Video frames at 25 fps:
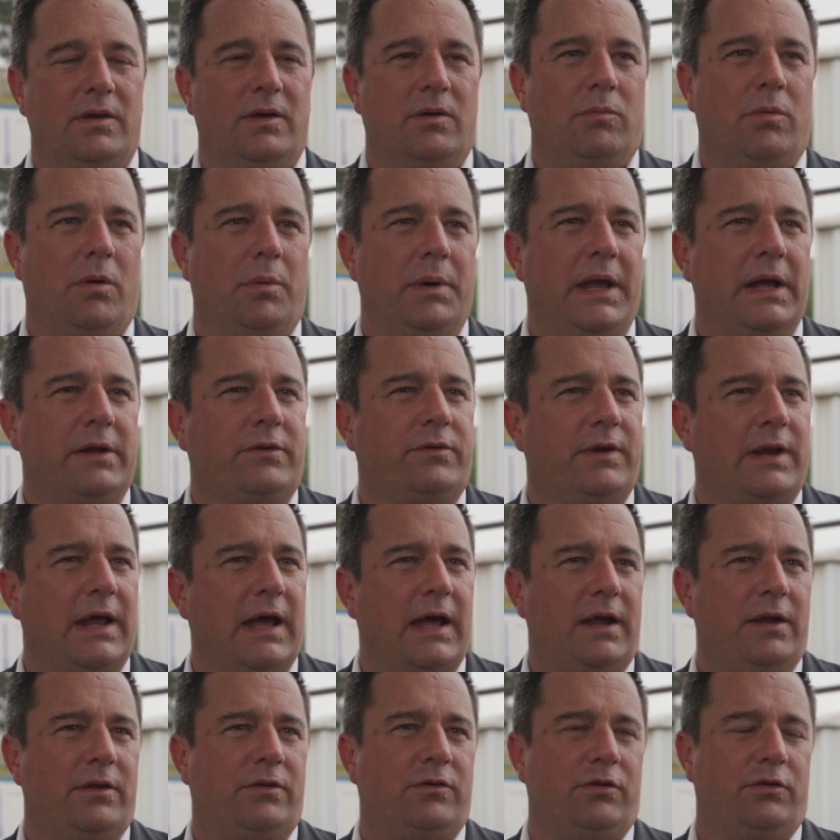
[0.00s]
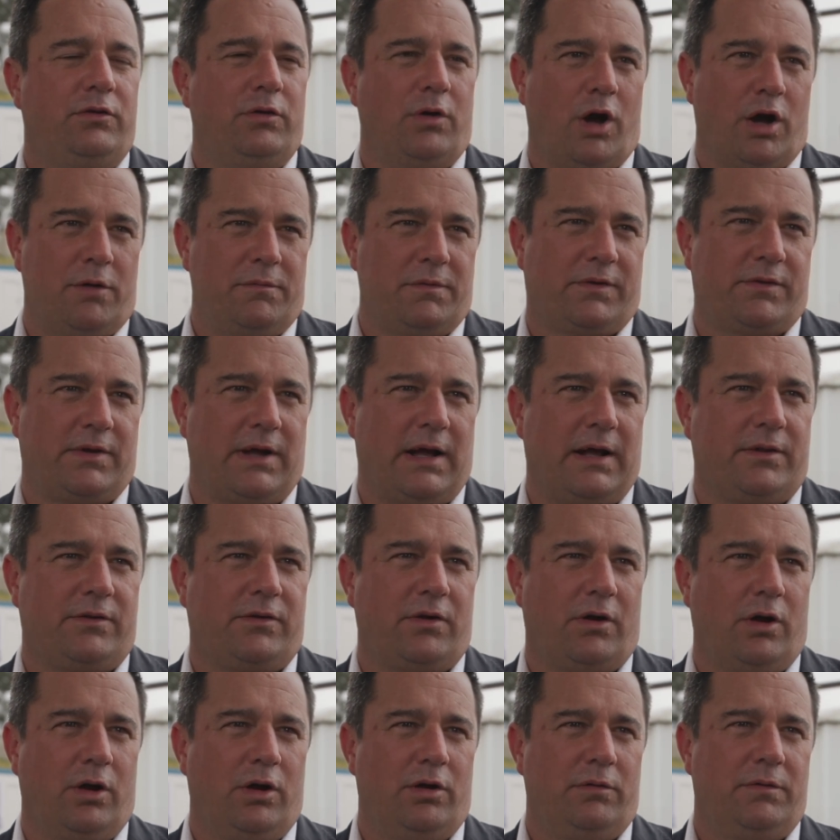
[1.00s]
Well, we're here today to do oversight
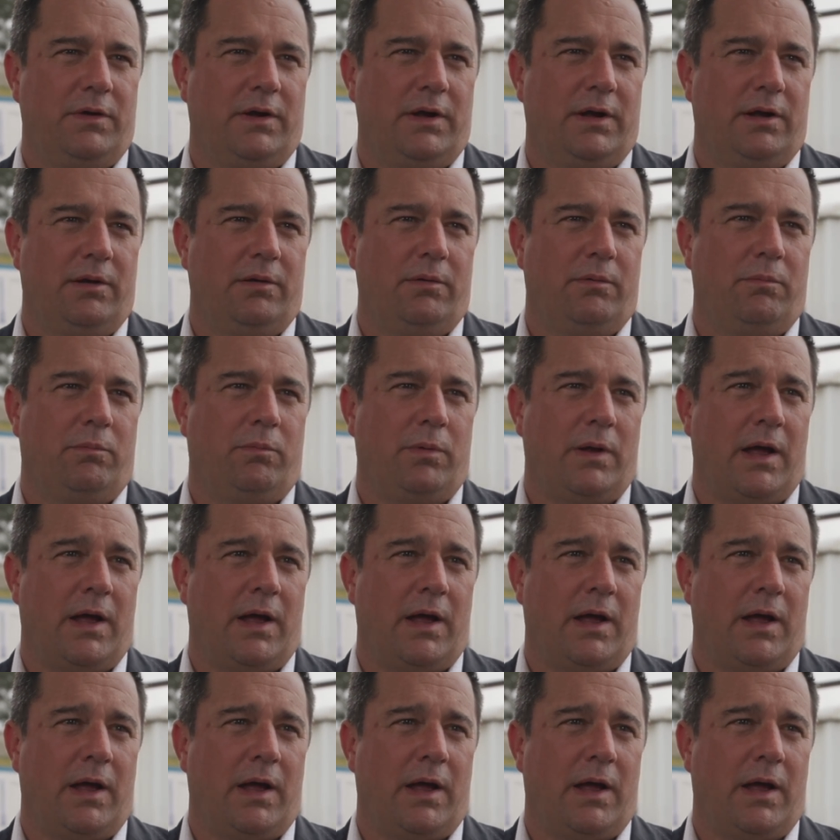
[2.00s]
over